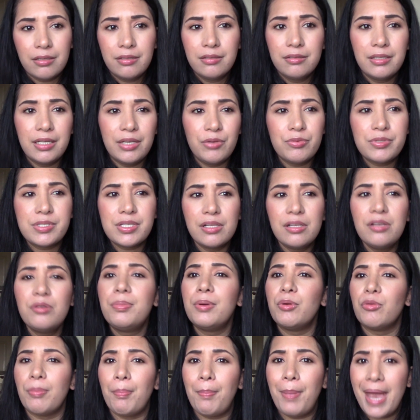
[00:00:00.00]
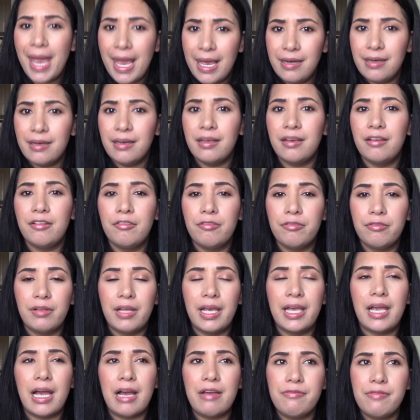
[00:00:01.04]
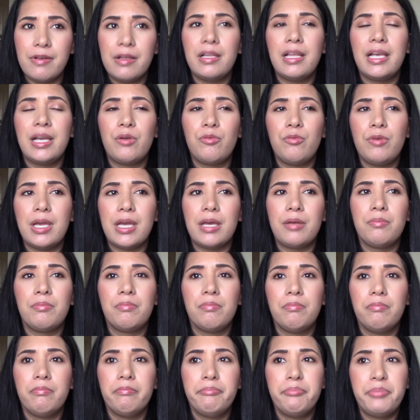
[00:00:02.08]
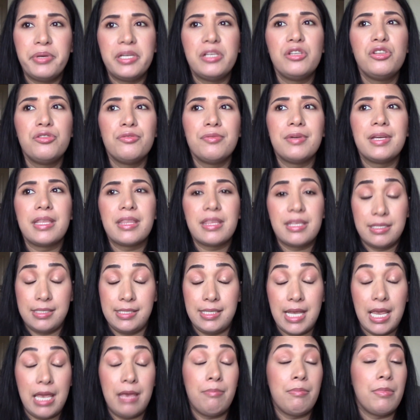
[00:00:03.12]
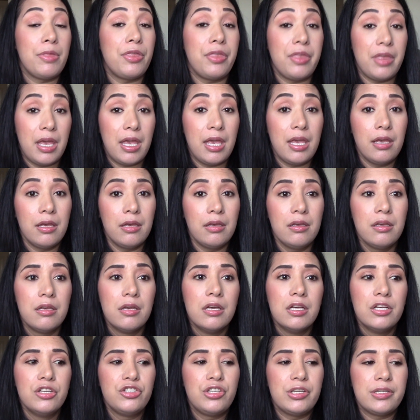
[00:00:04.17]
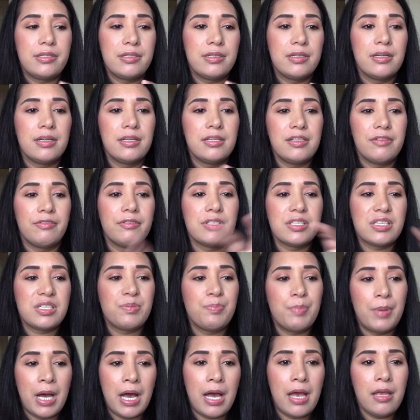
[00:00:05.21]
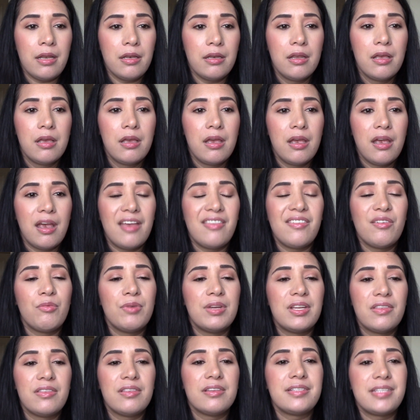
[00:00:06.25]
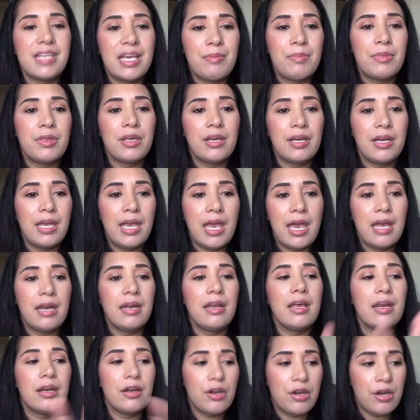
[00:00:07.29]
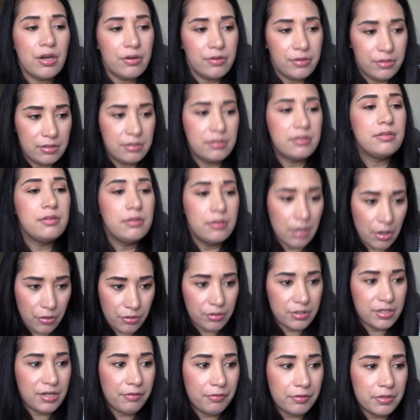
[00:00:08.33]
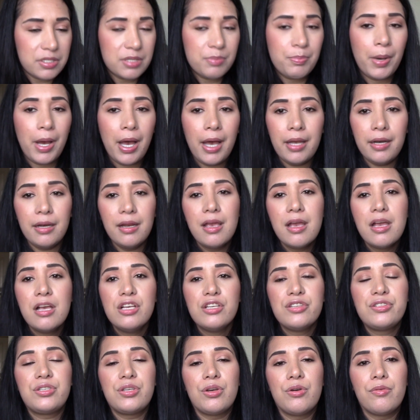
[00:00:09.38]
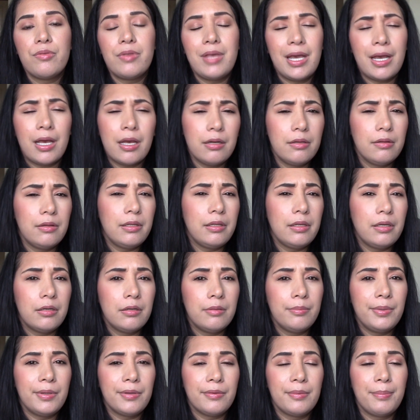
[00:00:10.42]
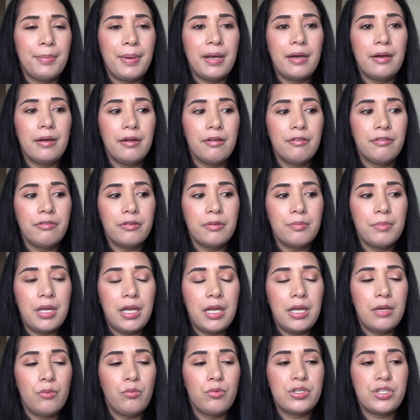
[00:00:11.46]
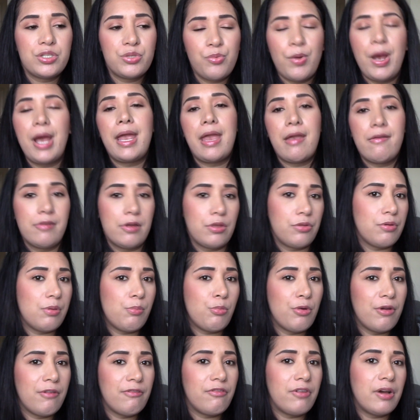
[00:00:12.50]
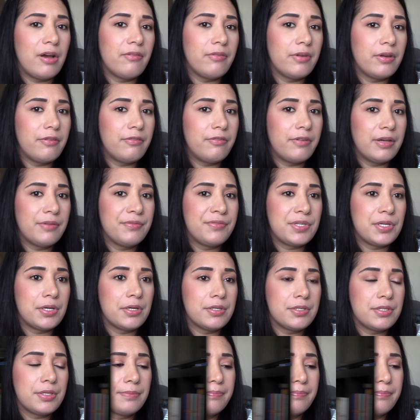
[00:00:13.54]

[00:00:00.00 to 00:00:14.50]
it was a little bit repetitive. Like, I felt like we had been doing the same thing, just in a different spot. And then we did the same thing again in another different spot. So that got a little bit repetitive for me, which is why I gave it a 3.5 out of 5 stars.